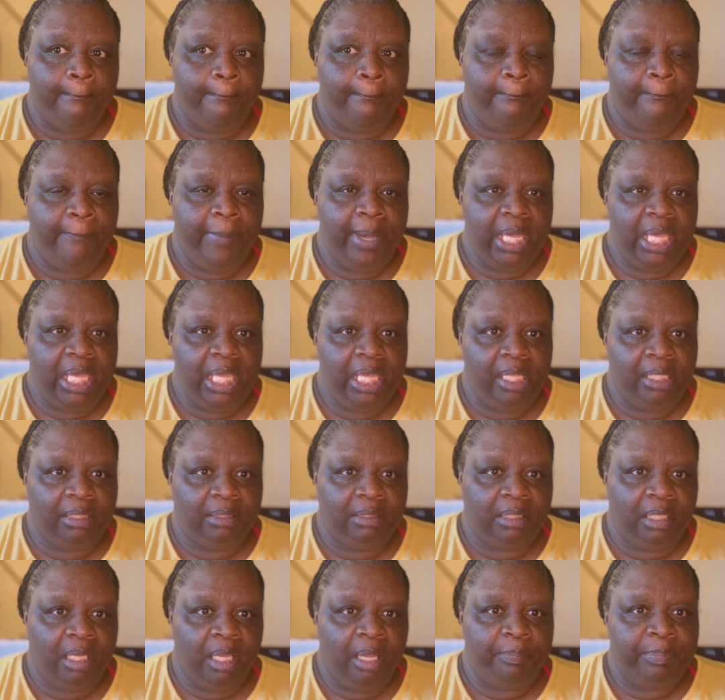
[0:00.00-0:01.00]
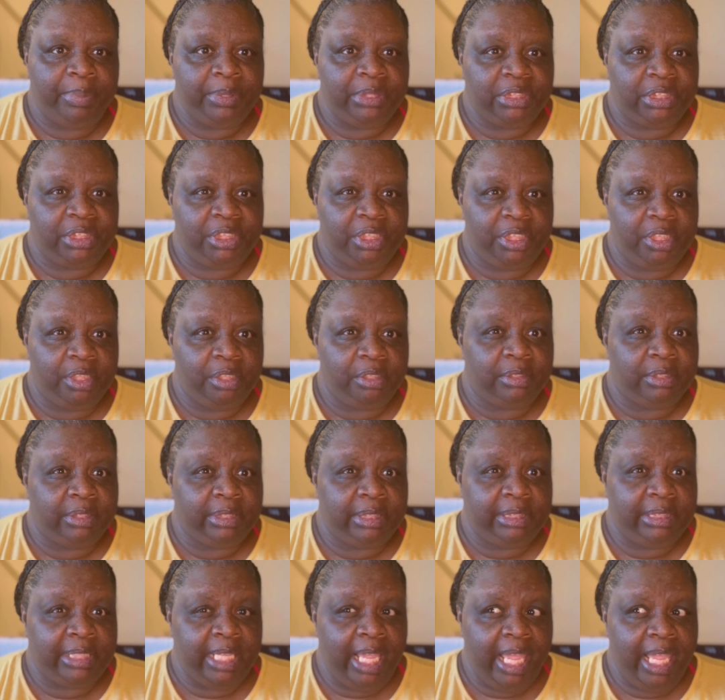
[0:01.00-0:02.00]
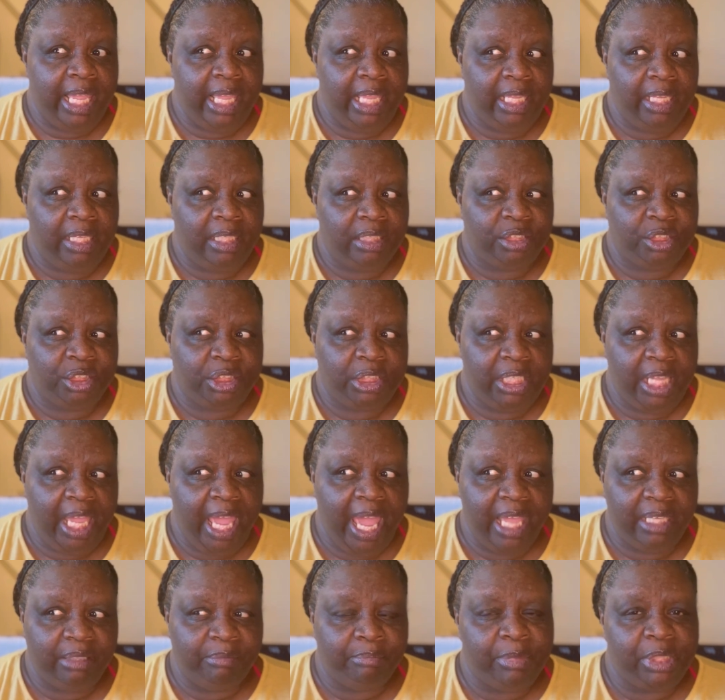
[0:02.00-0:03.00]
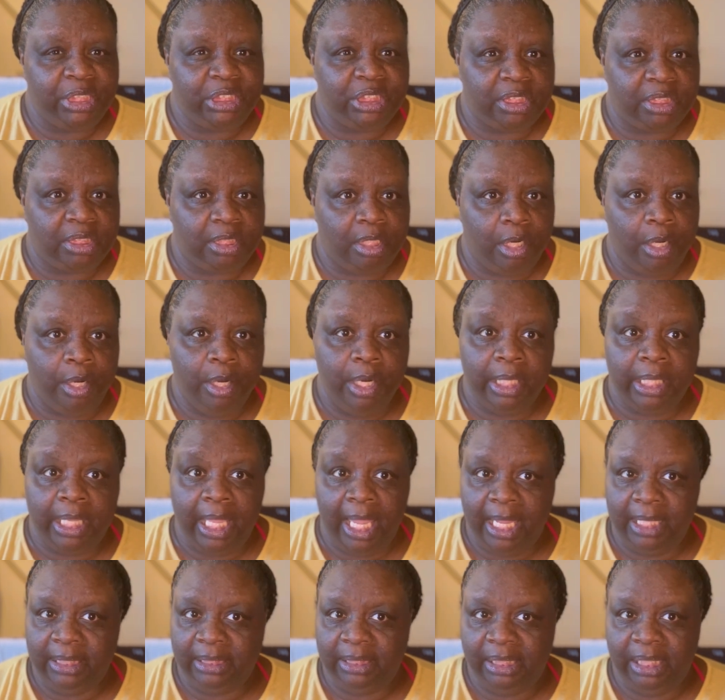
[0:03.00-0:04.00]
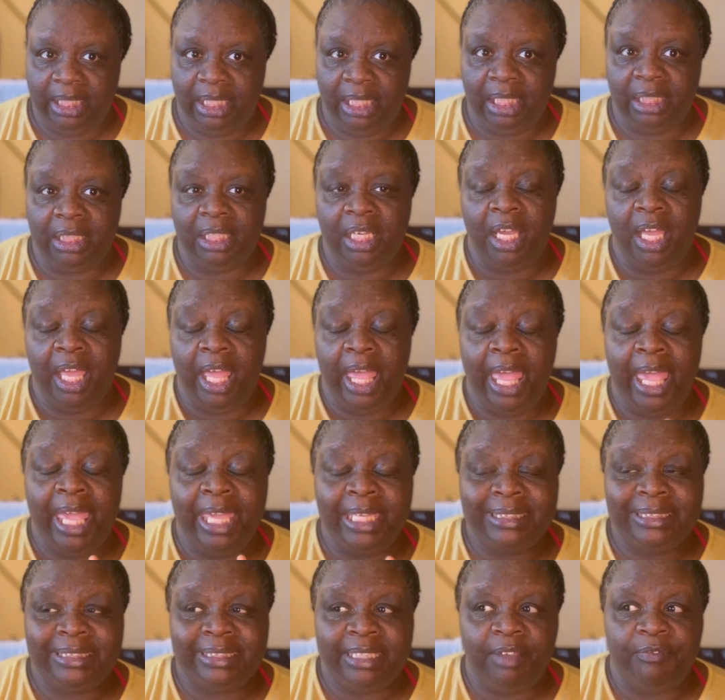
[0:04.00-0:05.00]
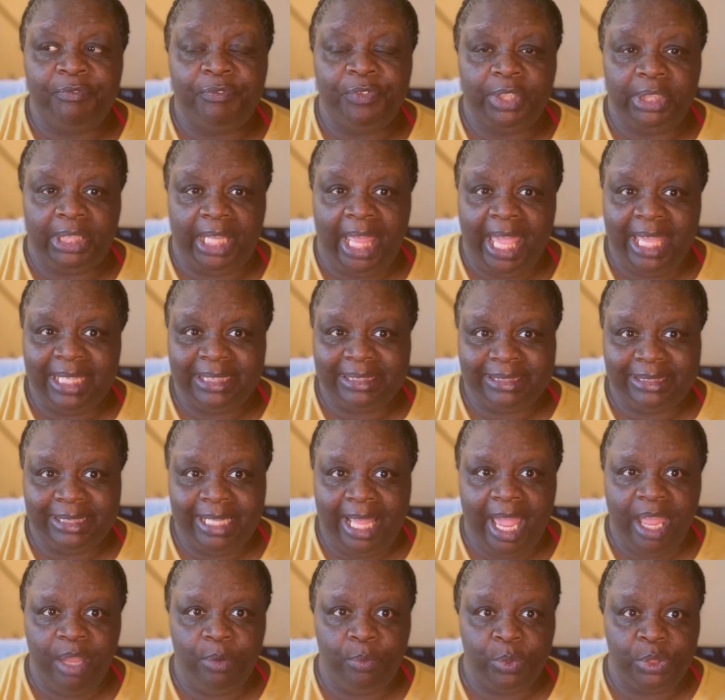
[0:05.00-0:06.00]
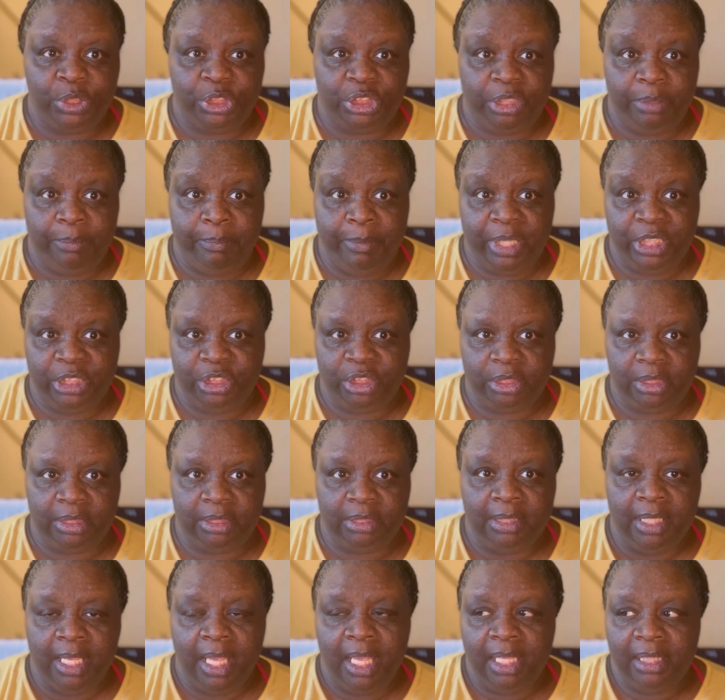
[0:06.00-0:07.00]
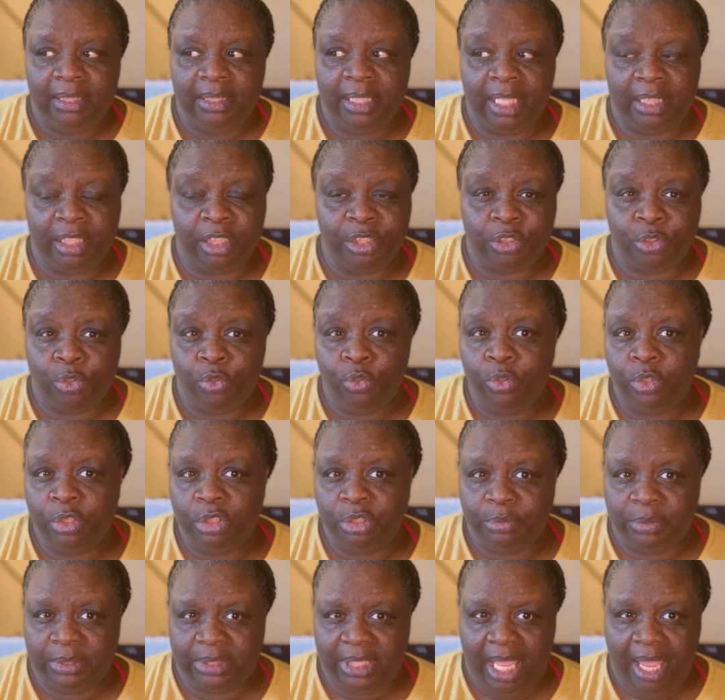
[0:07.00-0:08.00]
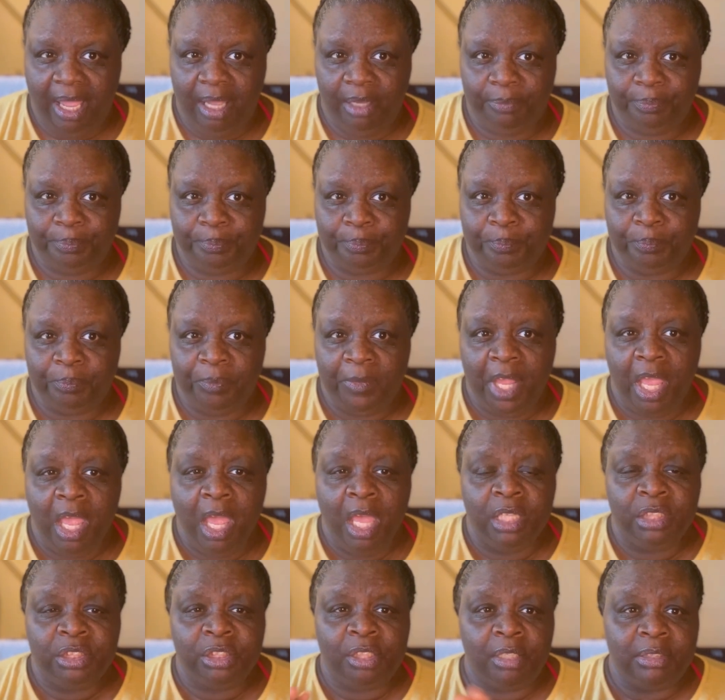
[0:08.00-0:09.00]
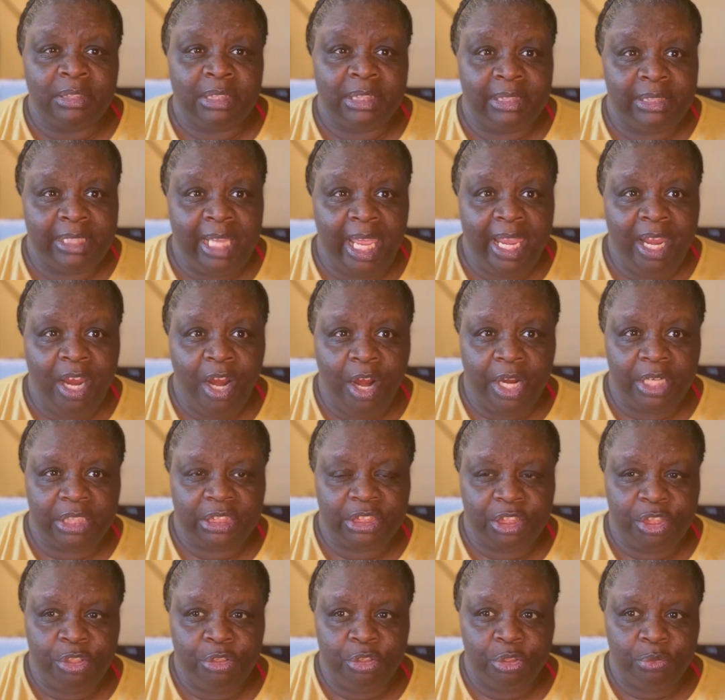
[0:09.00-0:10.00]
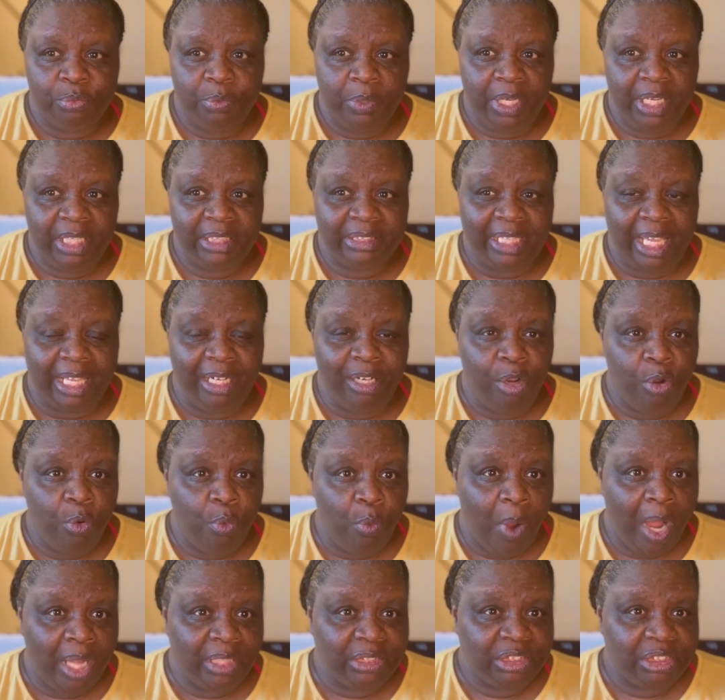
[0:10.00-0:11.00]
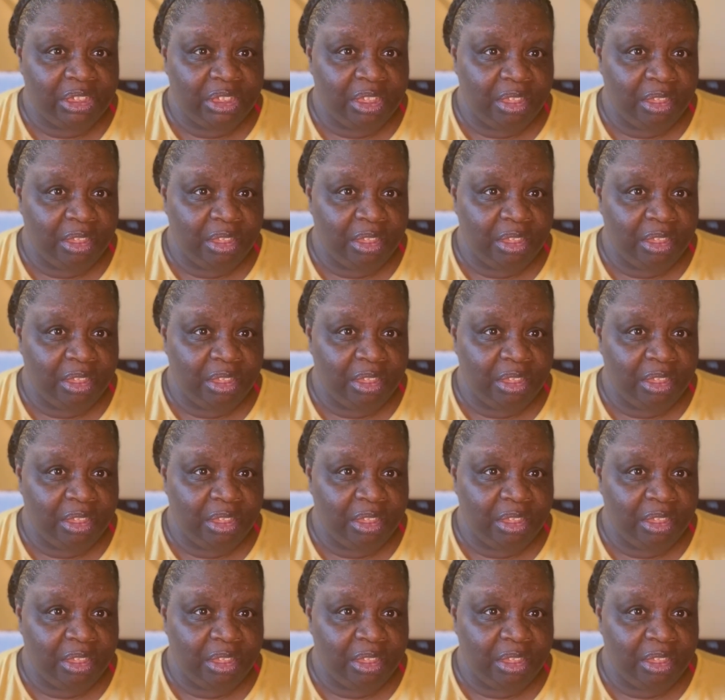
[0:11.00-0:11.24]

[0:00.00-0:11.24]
But up until today, she hadn't mentioned the hurricane again, except for last night when she mentioned that the schools was out. So today her excuse was, I don't watch the